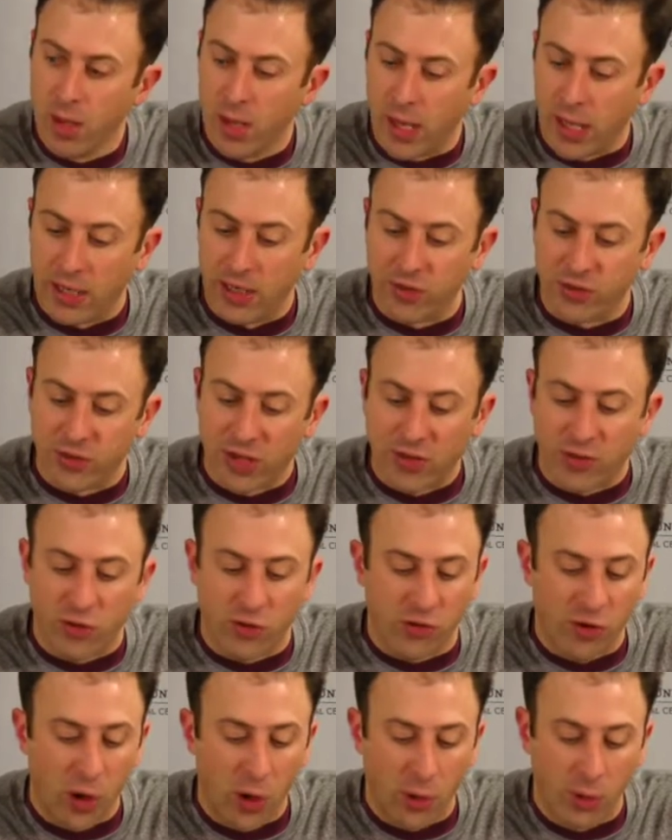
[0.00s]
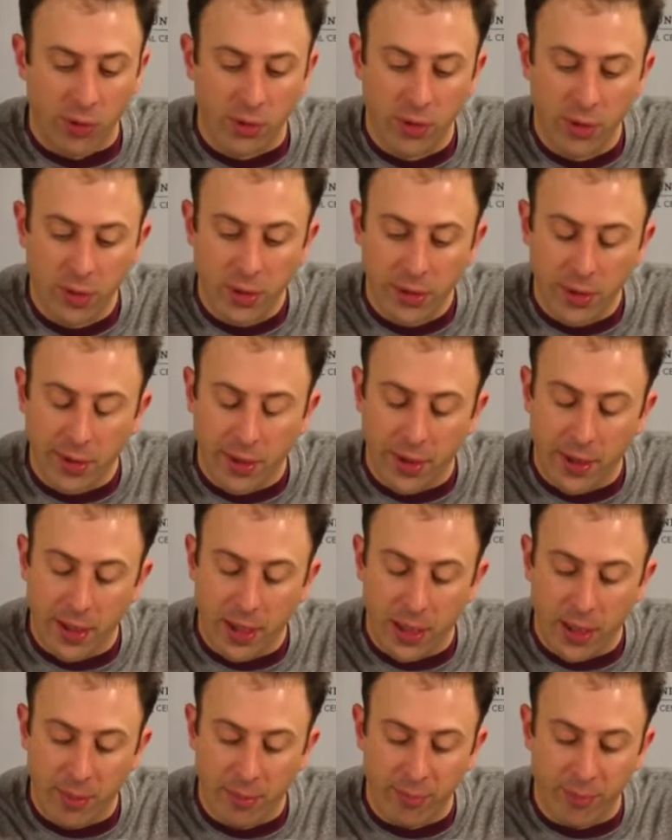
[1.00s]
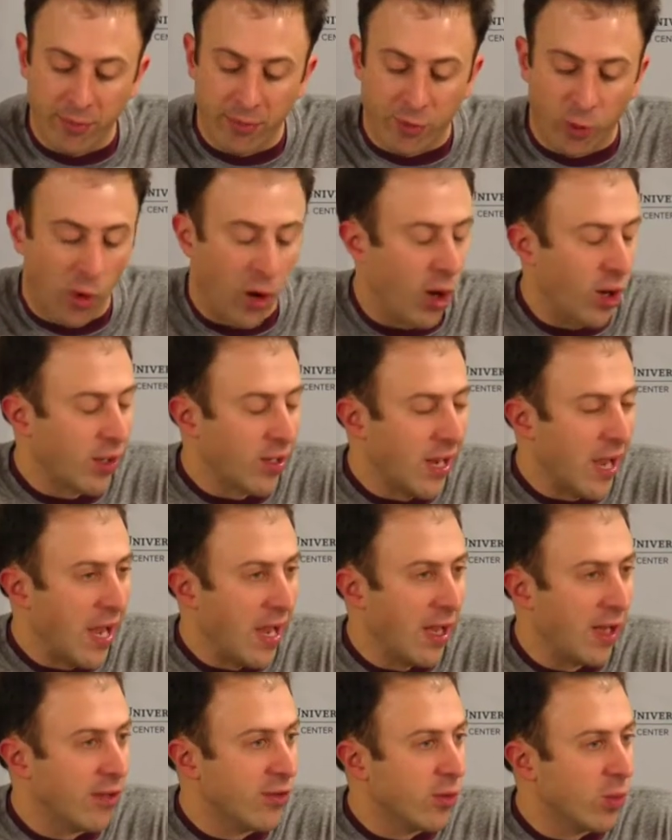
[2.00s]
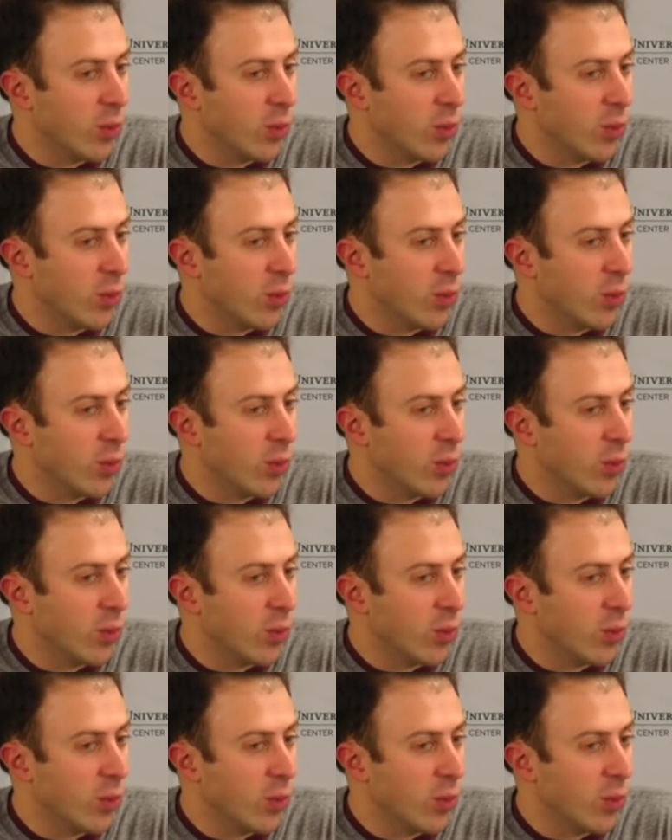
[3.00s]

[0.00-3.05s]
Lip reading: And it set the tone for our guys,